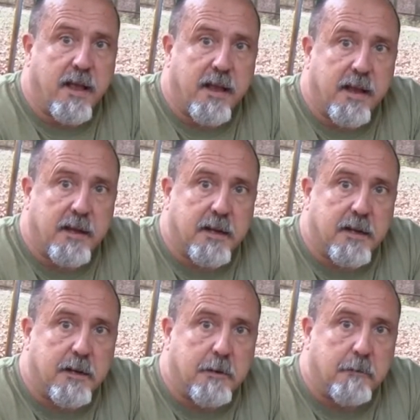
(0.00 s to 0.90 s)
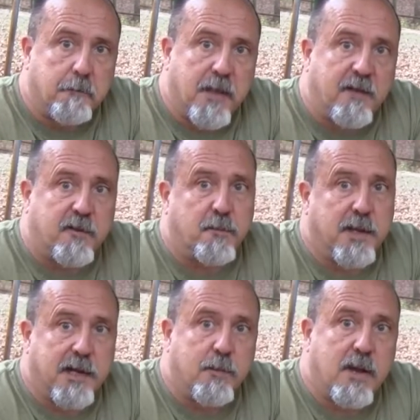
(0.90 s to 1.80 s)
And um, after
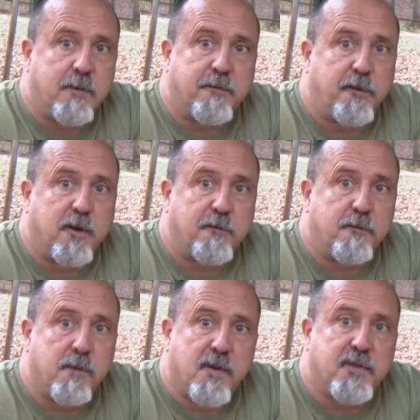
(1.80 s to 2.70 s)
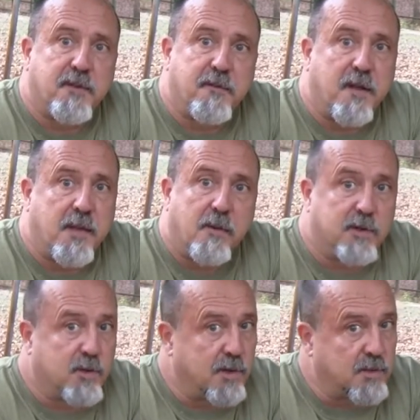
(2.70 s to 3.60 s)
playing around with a few different muffs, I found out
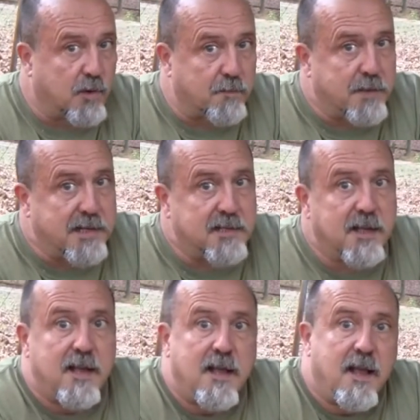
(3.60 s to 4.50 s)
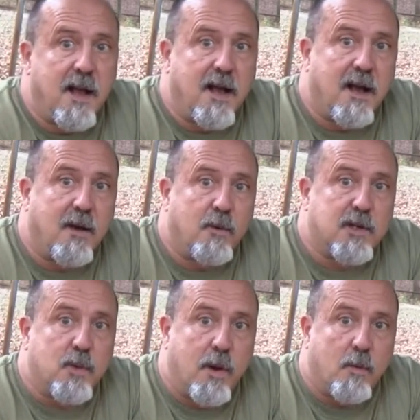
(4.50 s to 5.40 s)
which ones work best uh,
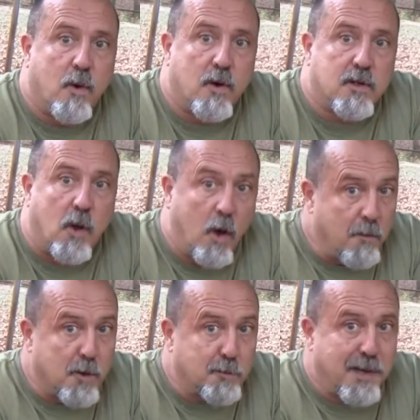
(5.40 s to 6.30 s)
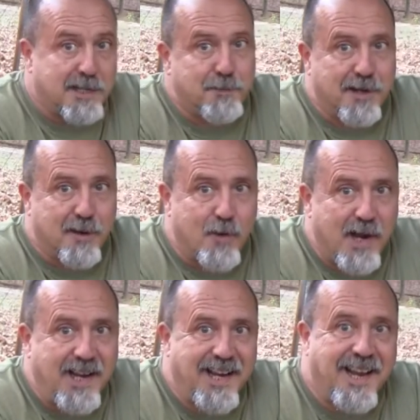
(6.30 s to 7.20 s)
which one works almost best but not
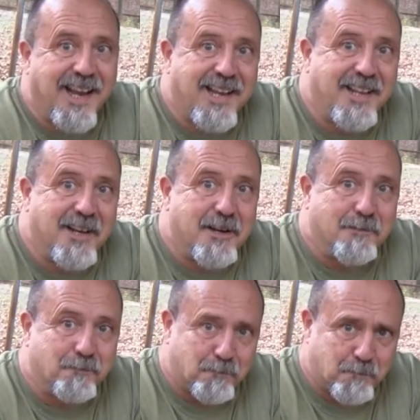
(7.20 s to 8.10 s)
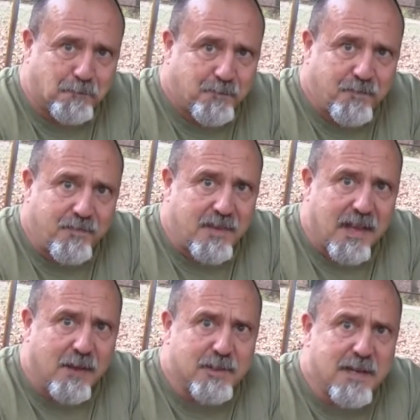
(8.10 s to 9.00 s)
quite and um,
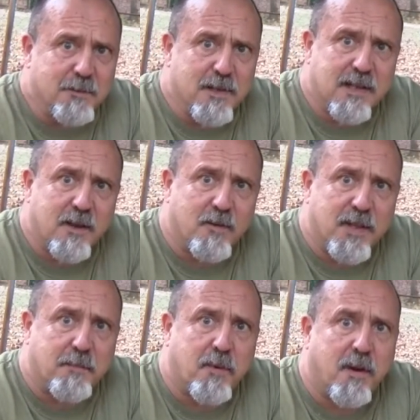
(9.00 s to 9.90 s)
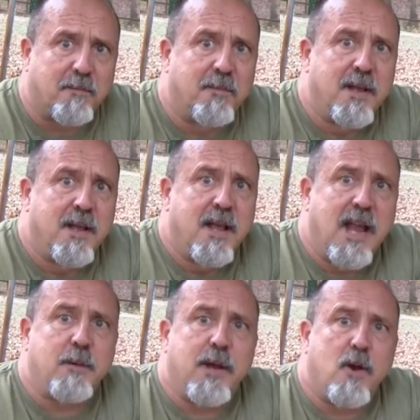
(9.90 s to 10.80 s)
I was able to get over that problem.
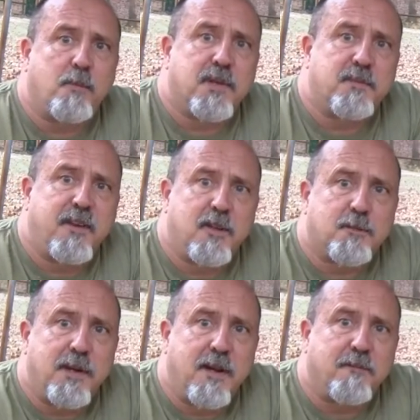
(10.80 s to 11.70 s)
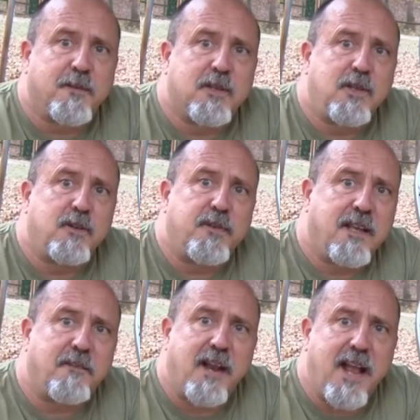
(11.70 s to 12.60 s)
Anyway, I hope this video has been helpful to you.
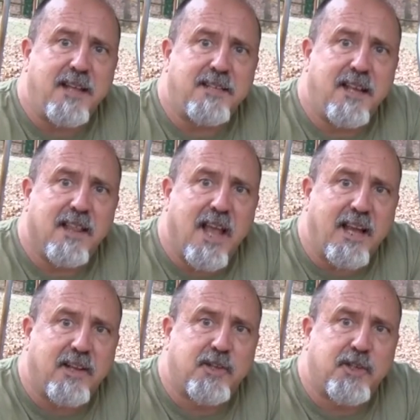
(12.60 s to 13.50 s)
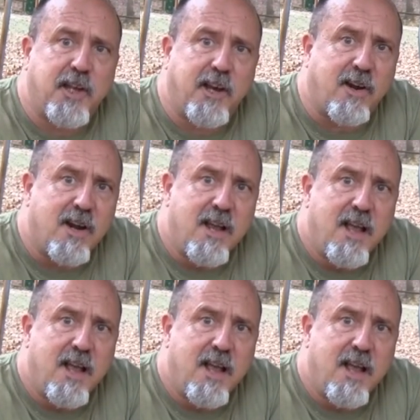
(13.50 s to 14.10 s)
If it has, hit like, share,